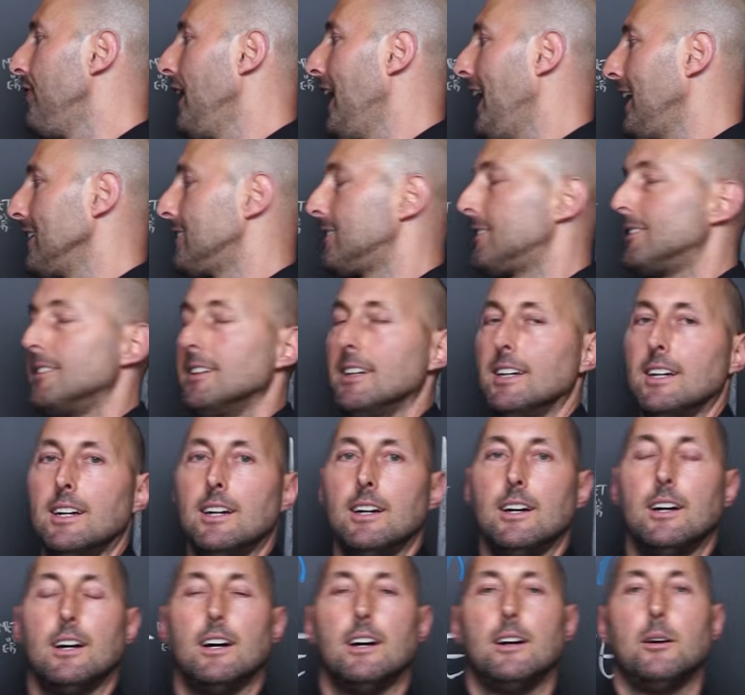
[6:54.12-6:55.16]
fats,
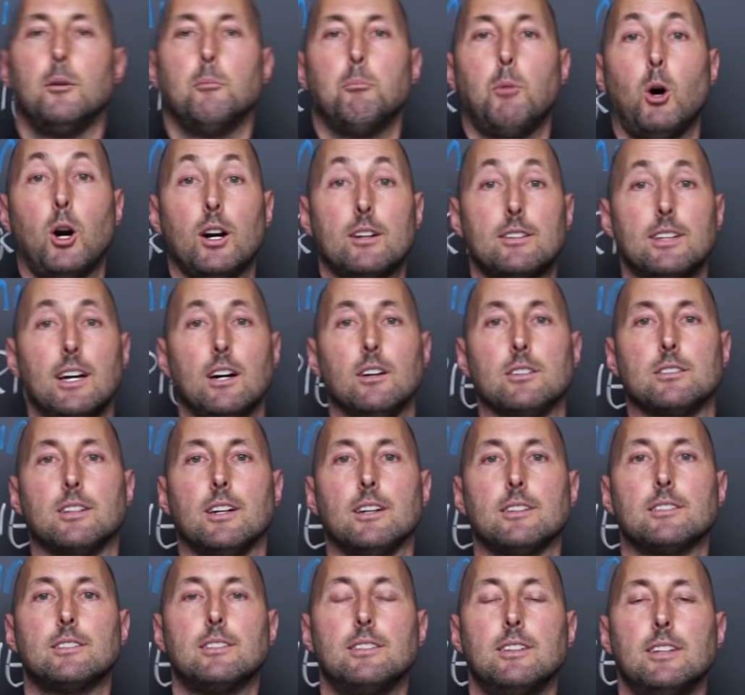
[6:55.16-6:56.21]
Mark tells
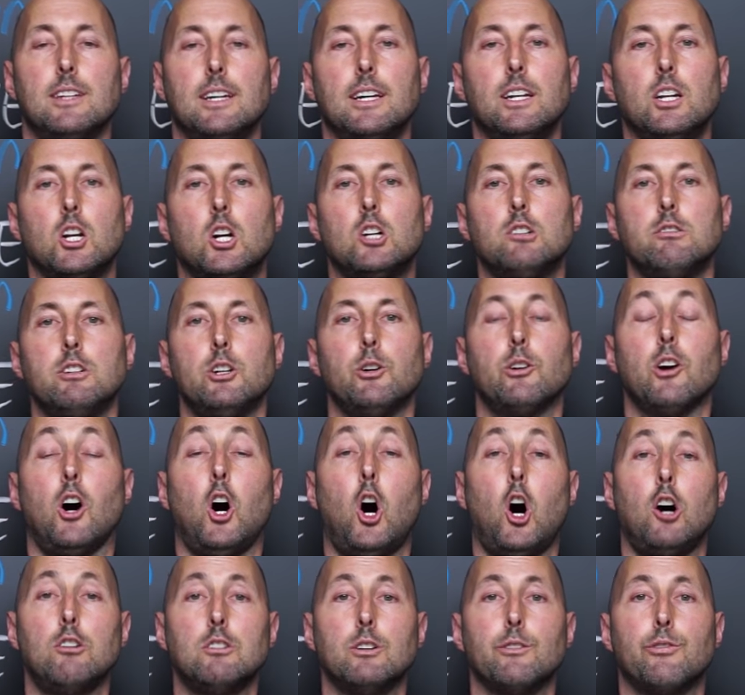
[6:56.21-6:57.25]
us, include
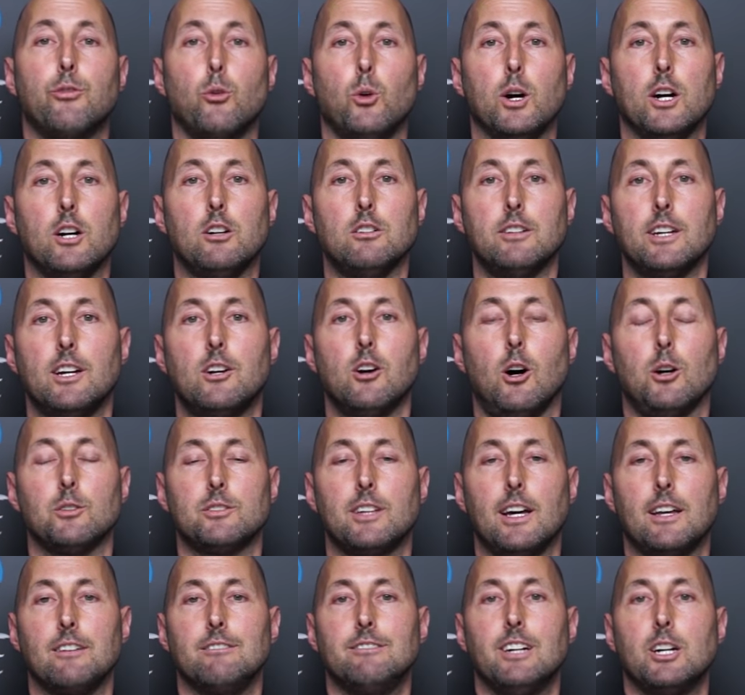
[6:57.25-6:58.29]
olive oil. He calls
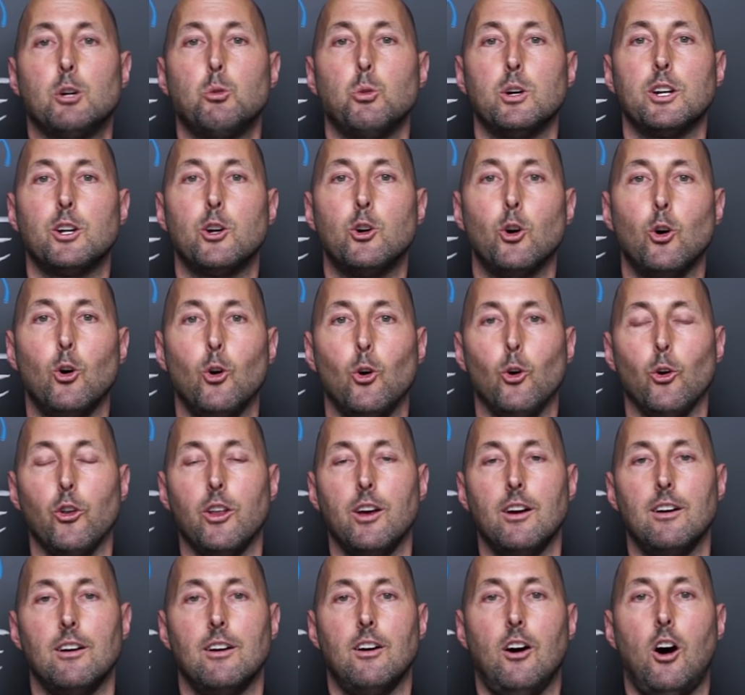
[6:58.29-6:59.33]
that liquid
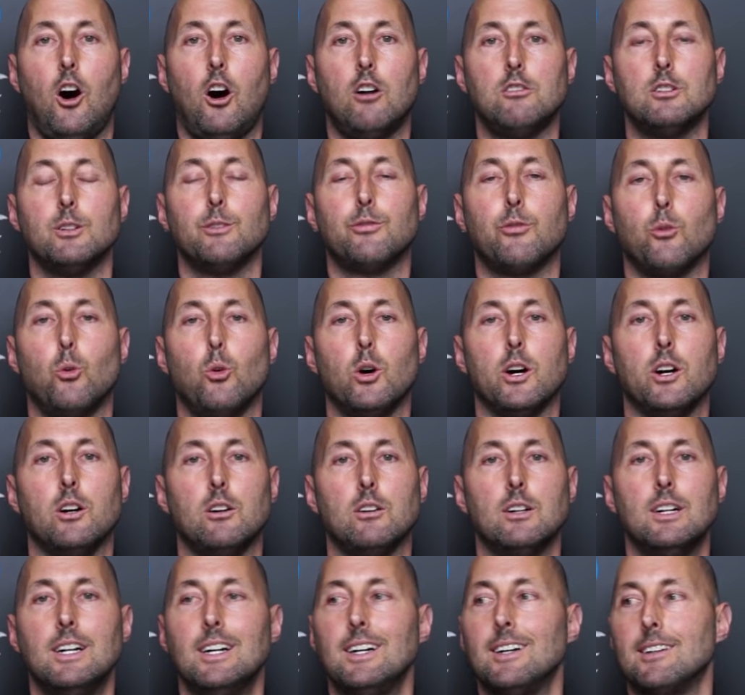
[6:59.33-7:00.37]
gold. Olive
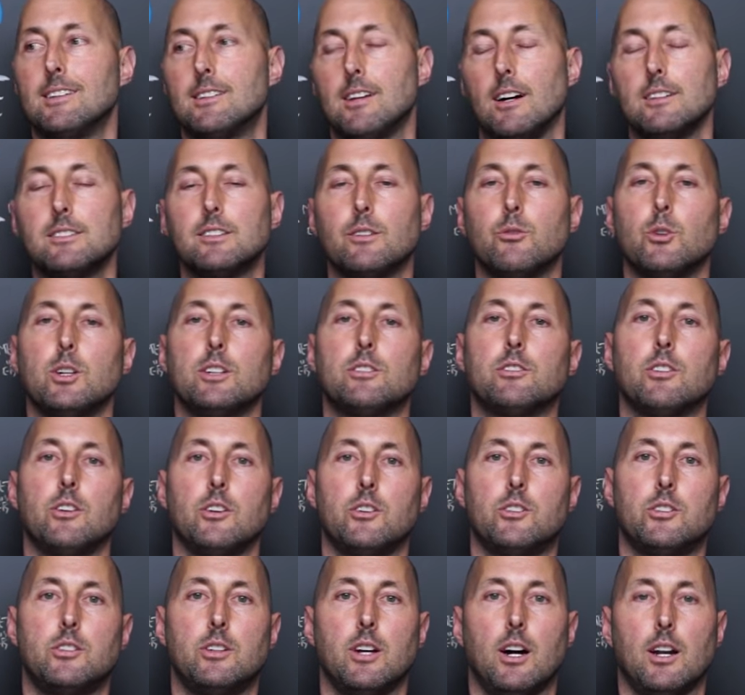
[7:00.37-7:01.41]
oil. Tons of
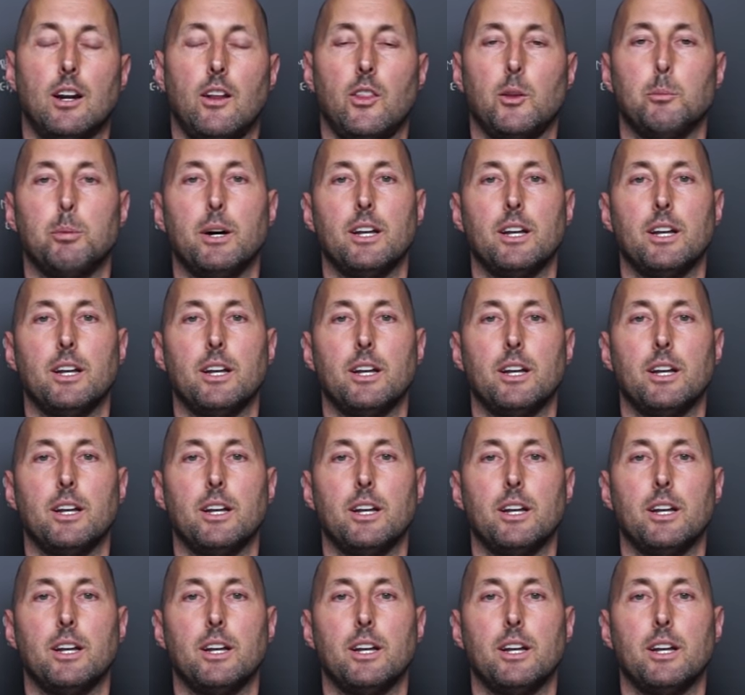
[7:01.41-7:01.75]
research done on